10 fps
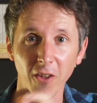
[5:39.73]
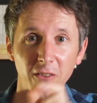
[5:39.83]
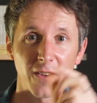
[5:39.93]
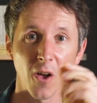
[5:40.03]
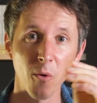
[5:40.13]

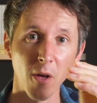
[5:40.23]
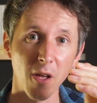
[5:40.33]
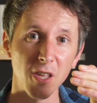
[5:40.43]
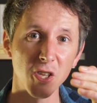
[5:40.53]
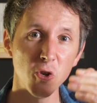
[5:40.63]
So
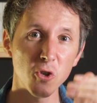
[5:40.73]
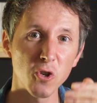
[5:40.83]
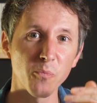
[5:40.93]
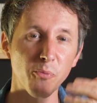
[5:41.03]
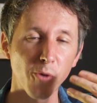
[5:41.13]
you
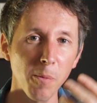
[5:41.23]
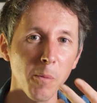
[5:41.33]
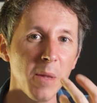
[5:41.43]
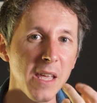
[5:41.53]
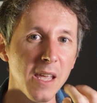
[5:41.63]
should
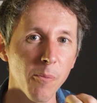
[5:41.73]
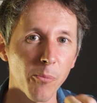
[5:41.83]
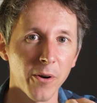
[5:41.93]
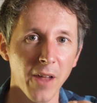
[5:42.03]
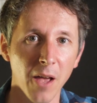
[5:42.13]
probably
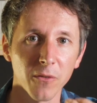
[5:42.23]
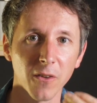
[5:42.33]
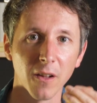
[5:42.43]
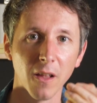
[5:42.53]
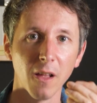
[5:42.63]
pronounce
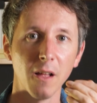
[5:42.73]
it